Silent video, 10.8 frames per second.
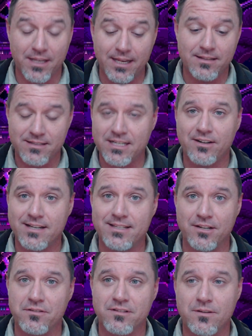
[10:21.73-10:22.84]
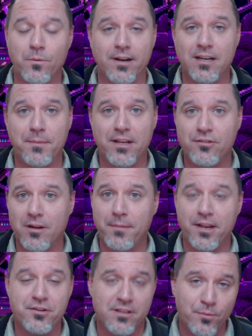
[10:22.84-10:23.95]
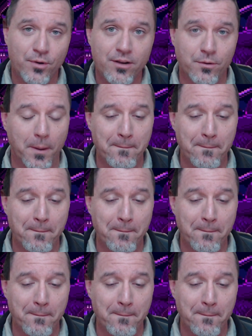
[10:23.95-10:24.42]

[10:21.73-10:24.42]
a serious interest in wanting to be a drum major in the Marine Corps.